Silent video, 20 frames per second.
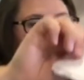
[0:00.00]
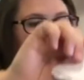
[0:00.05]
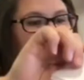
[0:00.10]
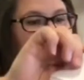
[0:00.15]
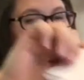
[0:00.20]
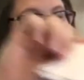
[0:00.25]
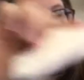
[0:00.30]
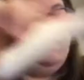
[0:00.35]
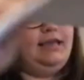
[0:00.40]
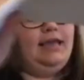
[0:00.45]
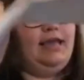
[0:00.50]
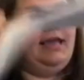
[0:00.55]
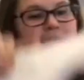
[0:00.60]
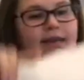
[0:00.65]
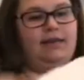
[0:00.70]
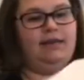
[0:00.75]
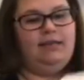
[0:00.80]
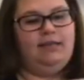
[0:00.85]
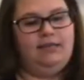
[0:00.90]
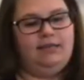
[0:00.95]
And
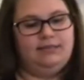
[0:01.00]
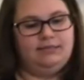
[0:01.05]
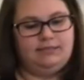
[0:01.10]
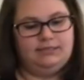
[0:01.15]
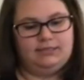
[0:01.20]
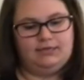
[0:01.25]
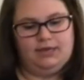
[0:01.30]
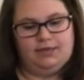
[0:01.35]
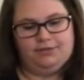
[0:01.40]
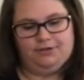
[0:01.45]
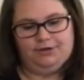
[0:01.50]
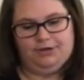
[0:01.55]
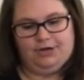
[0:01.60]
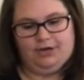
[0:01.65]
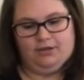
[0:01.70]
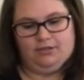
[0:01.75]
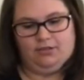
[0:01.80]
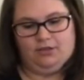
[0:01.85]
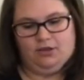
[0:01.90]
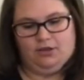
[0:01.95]
again, it's another
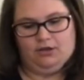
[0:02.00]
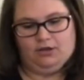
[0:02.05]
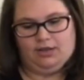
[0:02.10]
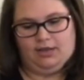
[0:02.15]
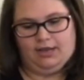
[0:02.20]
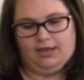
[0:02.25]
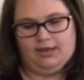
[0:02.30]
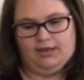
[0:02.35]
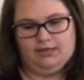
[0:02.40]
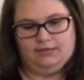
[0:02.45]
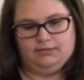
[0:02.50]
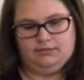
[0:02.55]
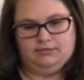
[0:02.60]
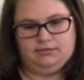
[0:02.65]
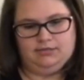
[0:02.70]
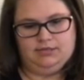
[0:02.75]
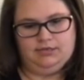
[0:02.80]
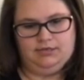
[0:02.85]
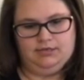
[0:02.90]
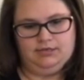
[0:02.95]
knit along,
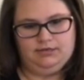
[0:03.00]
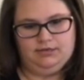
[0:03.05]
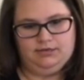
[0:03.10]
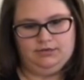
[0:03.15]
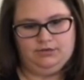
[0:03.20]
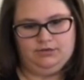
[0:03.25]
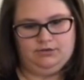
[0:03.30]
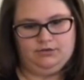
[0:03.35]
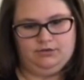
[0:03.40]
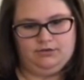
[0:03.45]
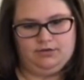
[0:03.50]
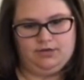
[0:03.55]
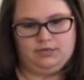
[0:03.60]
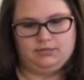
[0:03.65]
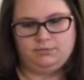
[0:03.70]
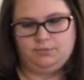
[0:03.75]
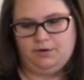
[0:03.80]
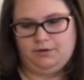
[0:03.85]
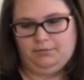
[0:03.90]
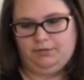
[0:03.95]
guys. You
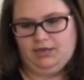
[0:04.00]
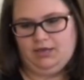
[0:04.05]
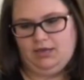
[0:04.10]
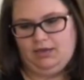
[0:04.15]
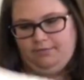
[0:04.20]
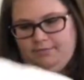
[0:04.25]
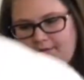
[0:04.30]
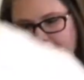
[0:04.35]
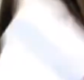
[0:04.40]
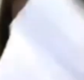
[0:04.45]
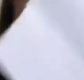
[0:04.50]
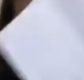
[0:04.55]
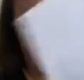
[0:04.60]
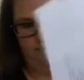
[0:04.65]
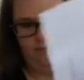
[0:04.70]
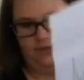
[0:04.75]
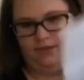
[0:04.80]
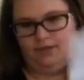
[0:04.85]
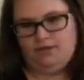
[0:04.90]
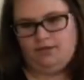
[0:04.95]
guys probably hate me.
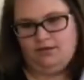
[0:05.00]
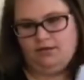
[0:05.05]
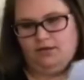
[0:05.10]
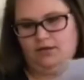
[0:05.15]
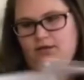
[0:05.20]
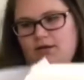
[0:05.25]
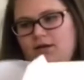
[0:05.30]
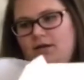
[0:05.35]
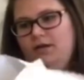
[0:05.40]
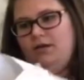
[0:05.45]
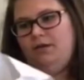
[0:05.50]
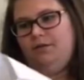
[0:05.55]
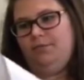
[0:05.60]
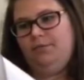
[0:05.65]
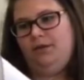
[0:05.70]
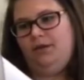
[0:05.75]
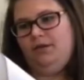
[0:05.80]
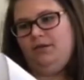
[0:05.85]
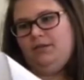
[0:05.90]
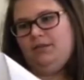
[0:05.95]

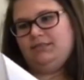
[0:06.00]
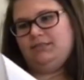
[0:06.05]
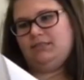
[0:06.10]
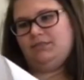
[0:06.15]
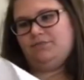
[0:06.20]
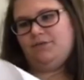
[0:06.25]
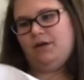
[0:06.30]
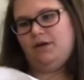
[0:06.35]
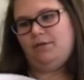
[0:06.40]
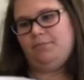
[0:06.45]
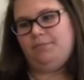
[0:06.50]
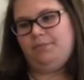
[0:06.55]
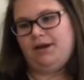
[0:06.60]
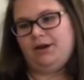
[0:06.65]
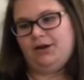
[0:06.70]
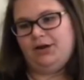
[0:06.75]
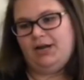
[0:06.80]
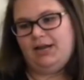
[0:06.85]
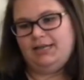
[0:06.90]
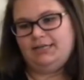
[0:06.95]
This is from
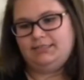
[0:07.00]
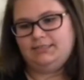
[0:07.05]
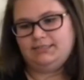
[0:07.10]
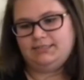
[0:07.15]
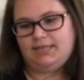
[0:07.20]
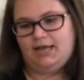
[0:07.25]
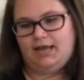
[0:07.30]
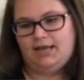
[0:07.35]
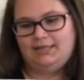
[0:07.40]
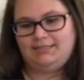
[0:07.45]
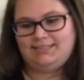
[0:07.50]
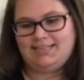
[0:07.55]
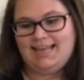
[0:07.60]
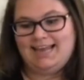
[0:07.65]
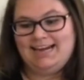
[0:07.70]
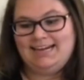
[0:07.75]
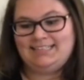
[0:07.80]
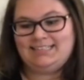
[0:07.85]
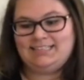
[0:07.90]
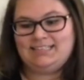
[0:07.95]
Marinade Designs,
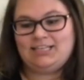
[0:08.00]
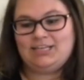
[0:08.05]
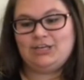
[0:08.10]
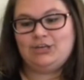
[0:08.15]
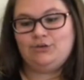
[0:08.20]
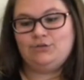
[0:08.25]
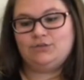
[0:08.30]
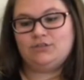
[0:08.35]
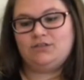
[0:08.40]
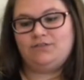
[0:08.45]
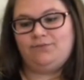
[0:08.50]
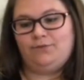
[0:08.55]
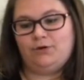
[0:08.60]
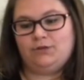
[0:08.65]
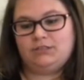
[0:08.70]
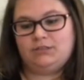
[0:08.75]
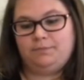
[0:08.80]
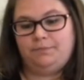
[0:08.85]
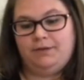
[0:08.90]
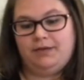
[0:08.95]
and it's the Use the
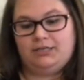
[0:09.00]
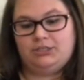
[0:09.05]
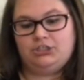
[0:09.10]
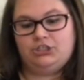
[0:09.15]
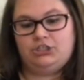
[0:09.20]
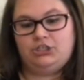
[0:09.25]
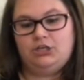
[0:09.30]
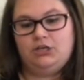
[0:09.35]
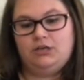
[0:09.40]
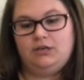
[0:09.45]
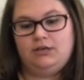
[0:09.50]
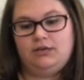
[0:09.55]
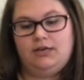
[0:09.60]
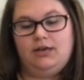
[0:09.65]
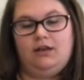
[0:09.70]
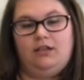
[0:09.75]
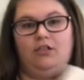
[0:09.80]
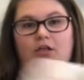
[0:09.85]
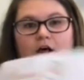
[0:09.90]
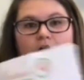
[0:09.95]
Force Binge
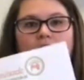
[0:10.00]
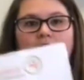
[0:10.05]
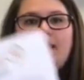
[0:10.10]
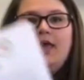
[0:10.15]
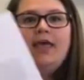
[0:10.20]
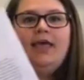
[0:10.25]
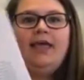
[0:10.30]
knit along.